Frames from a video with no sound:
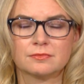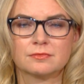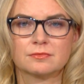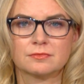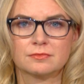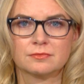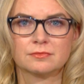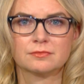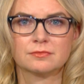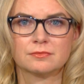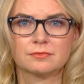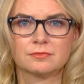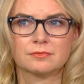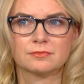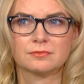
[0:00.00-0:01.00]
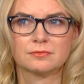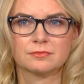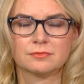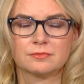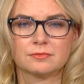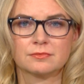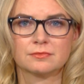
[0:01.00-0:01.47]

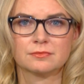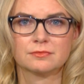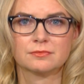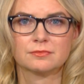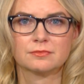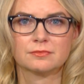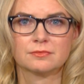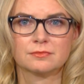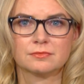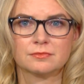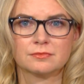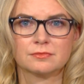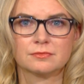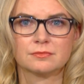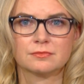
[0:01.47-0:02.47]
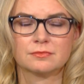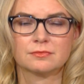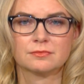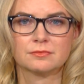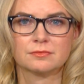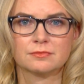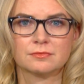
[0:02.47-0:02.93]

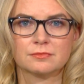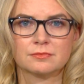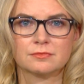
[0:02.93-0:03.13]
(silent)